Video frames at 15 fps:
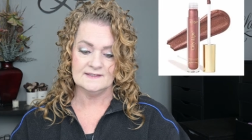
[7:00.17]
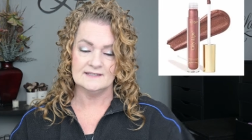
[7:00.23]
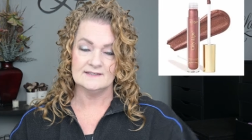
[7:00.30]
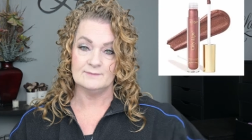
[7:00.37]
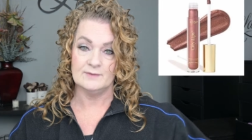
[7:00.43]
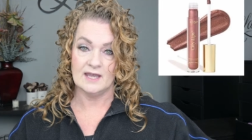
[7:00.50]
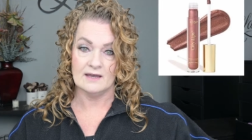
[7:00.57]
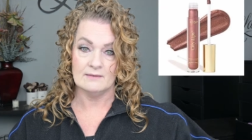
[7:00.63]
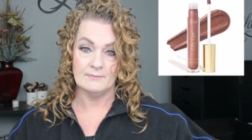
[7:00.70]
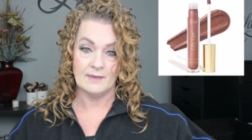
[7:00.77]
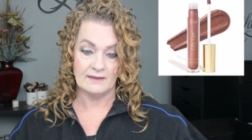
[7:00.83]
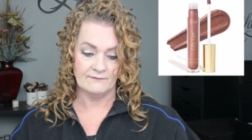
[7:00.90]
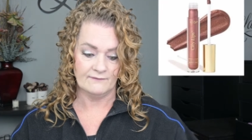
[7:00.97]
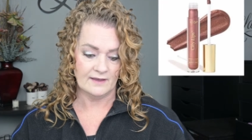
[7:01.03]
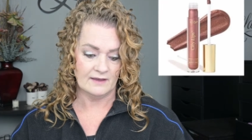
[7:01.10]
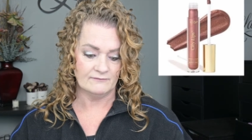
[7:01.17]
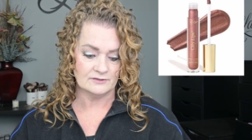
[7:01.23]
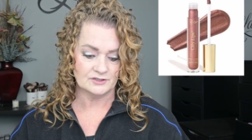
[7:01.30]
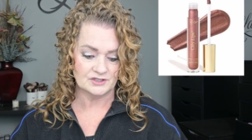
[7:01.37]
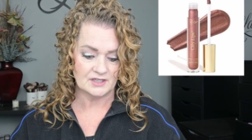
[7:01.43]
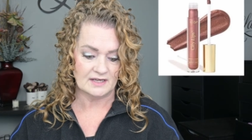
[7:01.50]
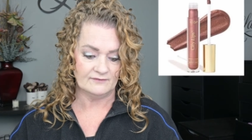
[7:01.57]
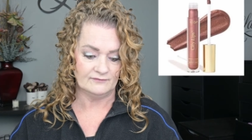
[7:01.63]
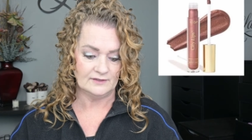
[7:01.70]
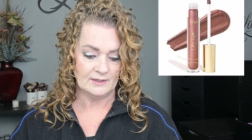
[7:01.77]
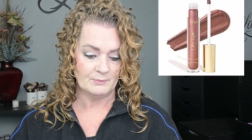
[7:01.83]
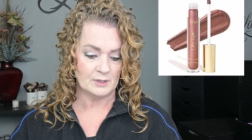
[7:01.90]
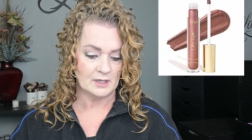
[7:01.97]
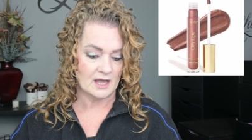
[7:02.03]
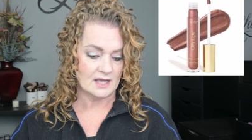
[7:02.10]
has become my favorite shade of
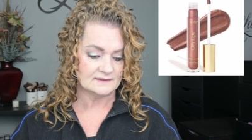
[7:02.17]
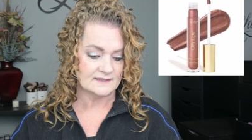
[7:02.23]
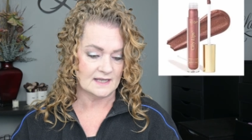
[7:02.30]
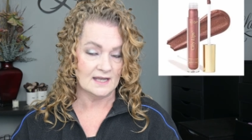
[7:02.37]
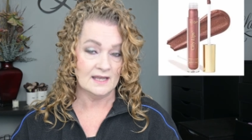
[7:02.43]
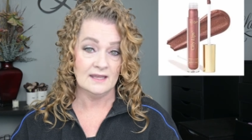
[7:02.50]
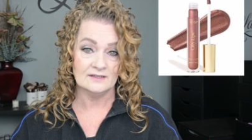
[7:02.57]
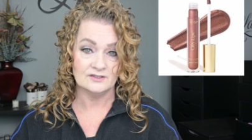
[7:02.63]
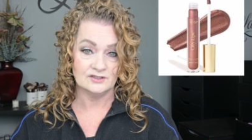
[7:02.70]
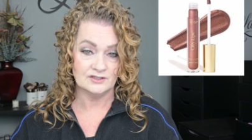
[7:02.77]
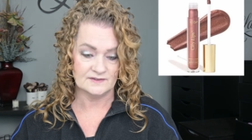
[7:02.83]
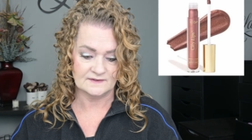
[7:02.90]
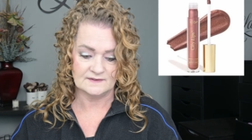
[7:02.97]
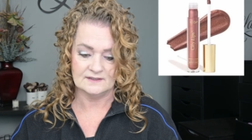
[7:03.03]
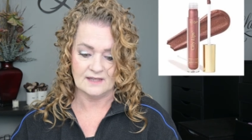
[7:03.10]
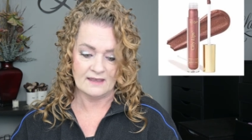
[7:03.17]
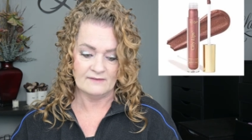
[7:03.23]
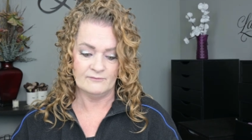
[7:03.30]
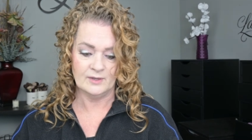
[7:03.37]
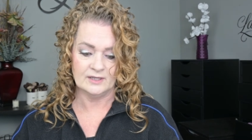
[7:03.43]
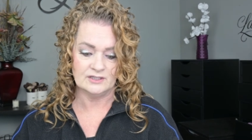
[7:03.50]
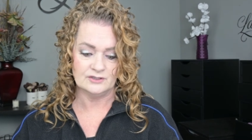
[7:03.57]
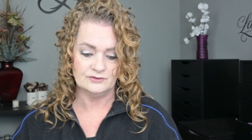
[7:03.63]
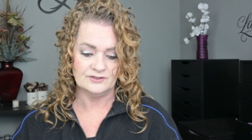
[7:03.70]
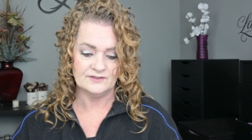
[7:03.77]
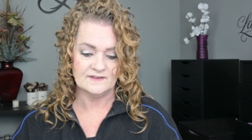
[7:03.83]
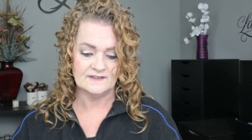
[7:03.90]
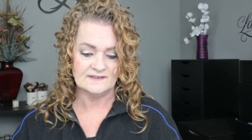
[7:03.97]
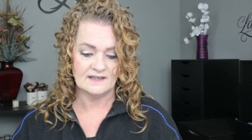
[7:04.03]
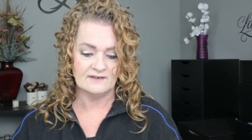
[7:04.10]
lip gloss. I just have been using
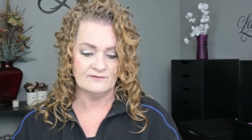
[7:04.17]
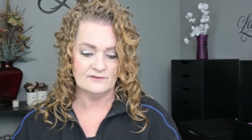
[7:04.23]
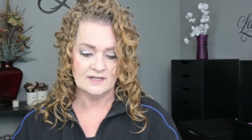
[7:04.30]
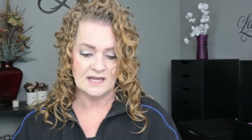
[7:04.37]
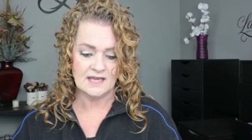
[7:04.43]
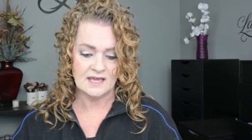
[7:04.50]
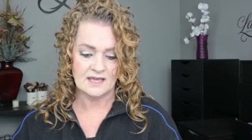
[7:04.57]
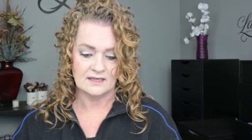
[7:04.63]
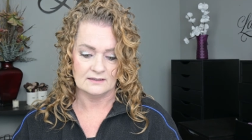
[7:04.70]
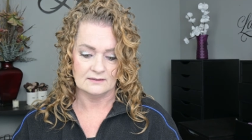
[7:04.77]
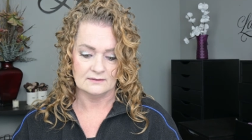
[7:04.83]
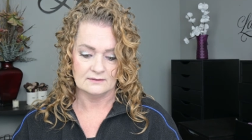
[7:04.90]
this every day.